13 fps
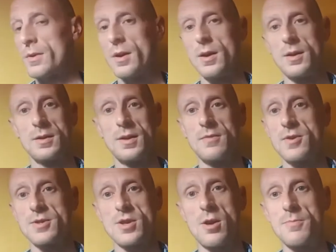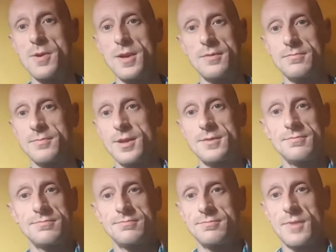And if it's a hobby,
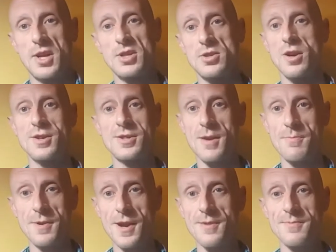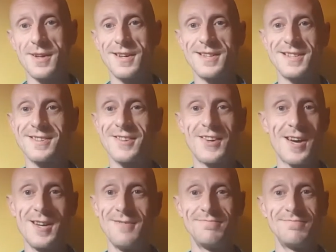then enjoy stepping out, because it's
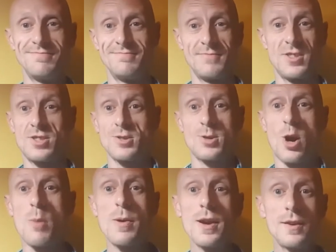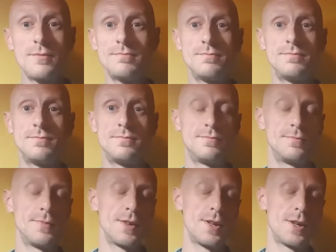okay. It's just hobby,
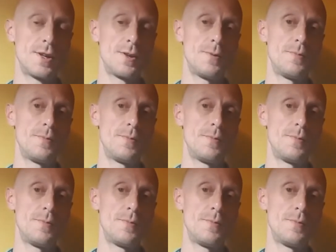you